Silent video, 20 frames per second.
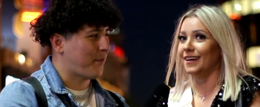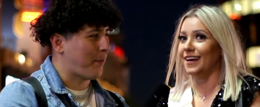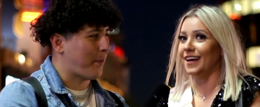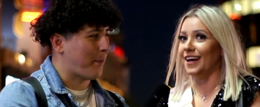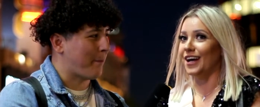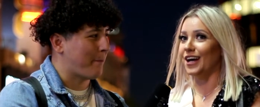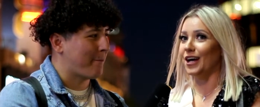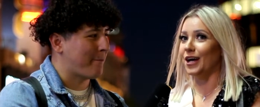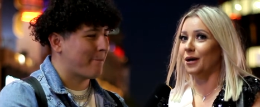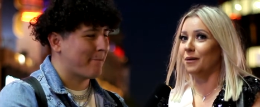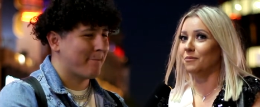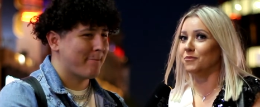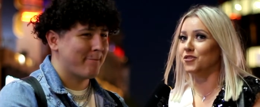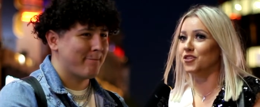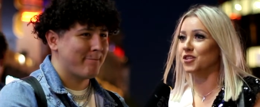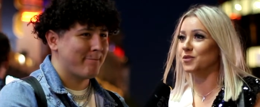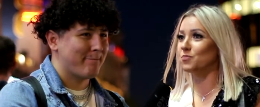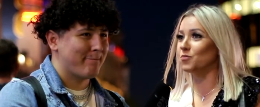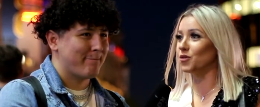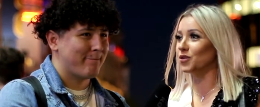Speaker 1: um,
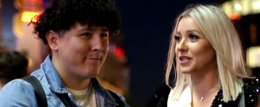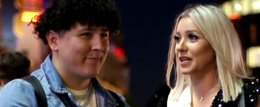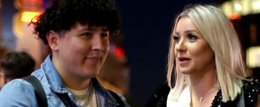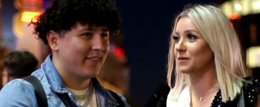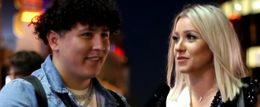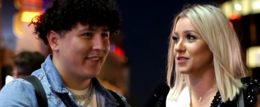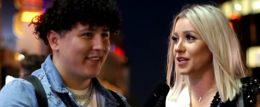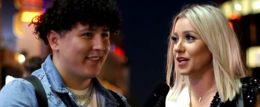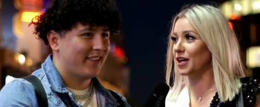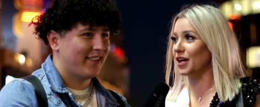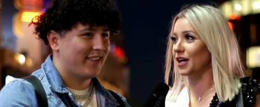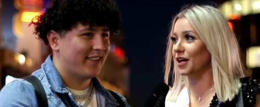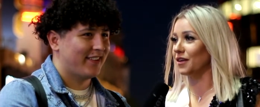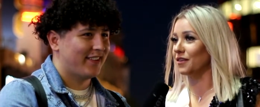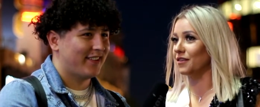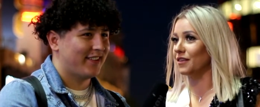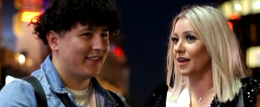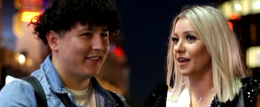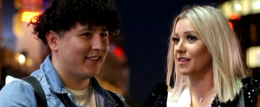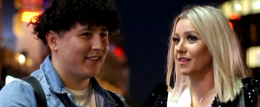just more down to earth.
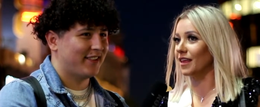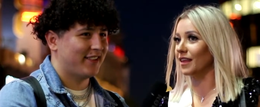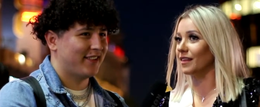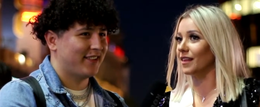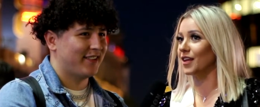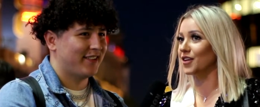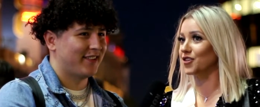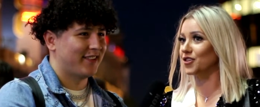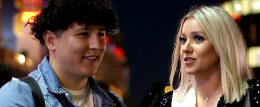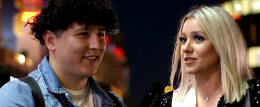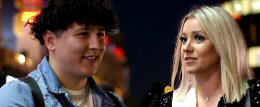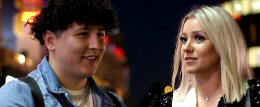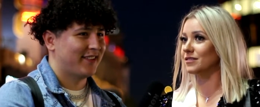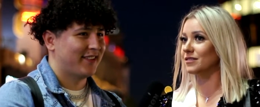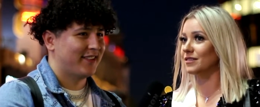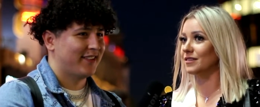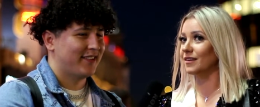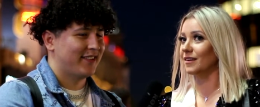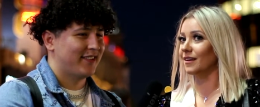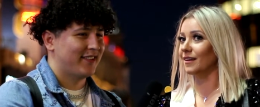I think they're
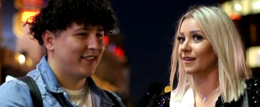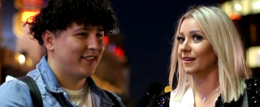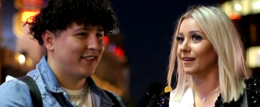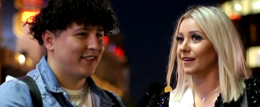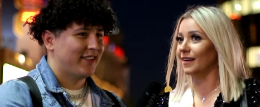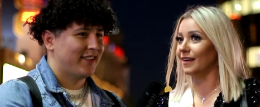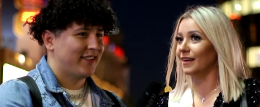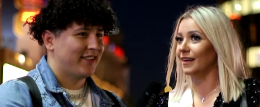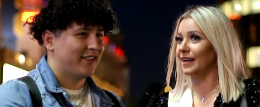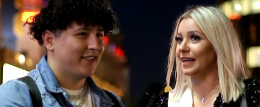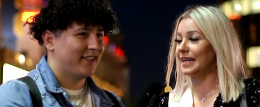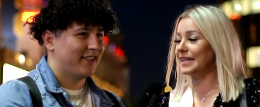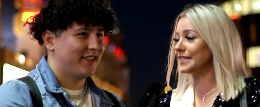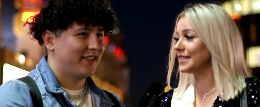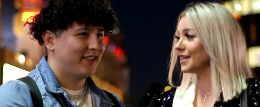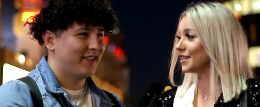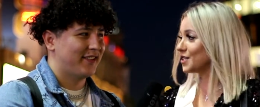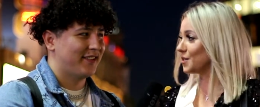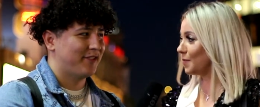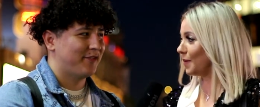just
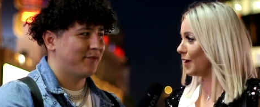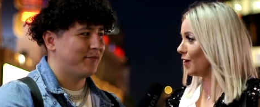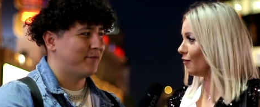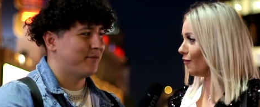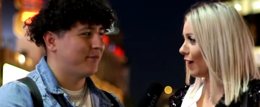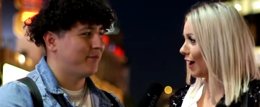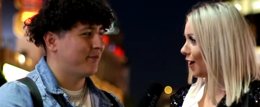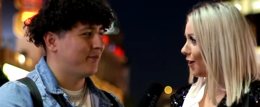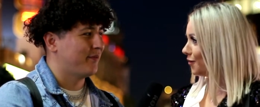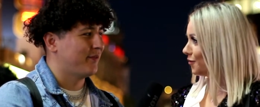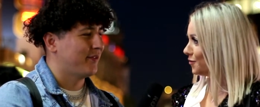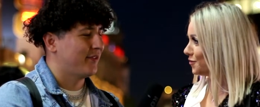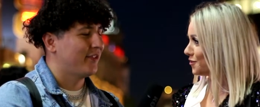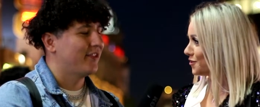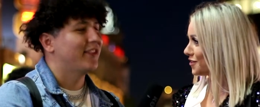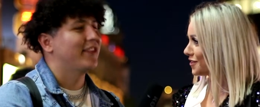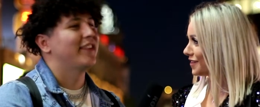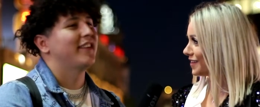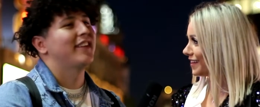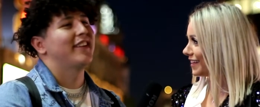easier to be around.
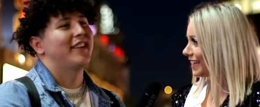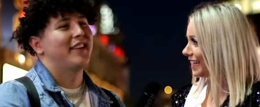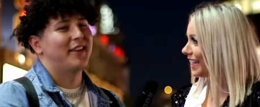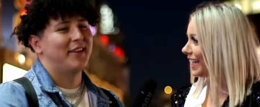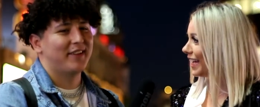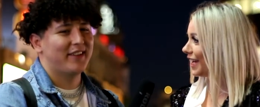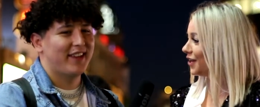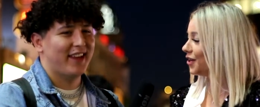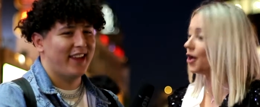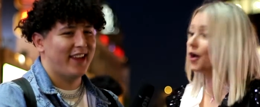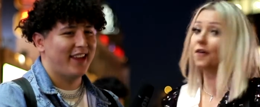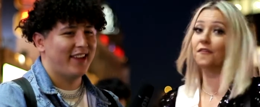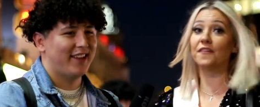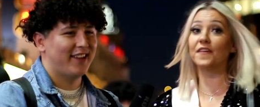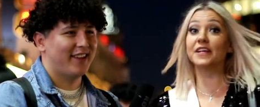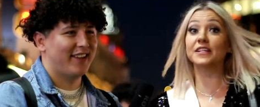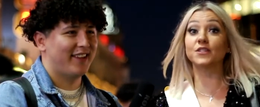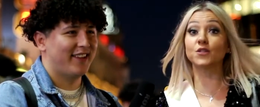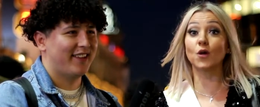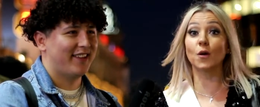Yeah, no
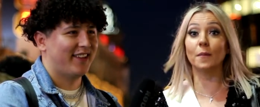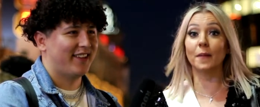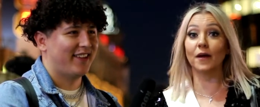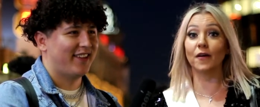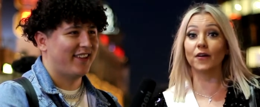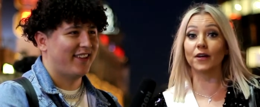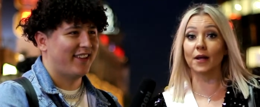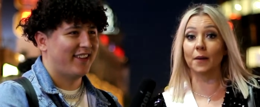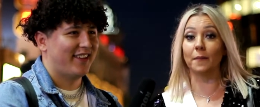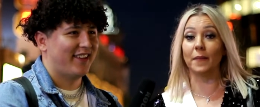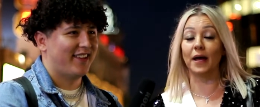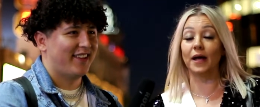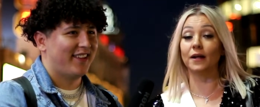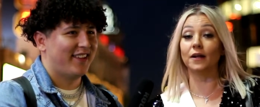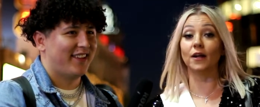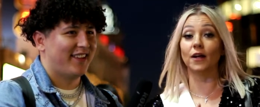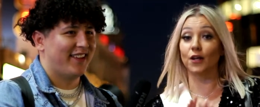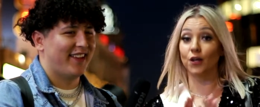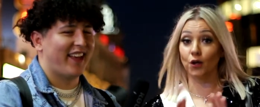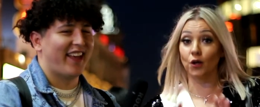offence to American men,
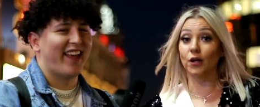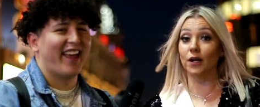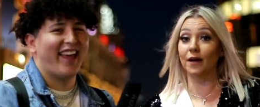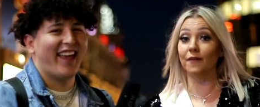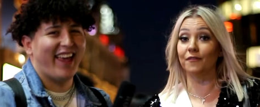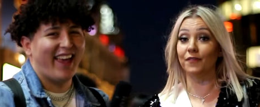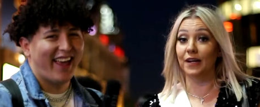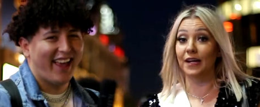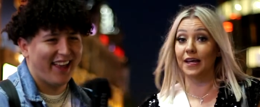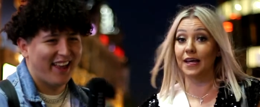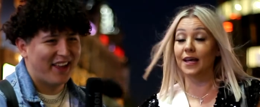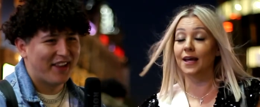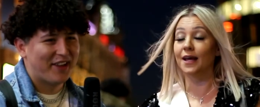like you're lovely,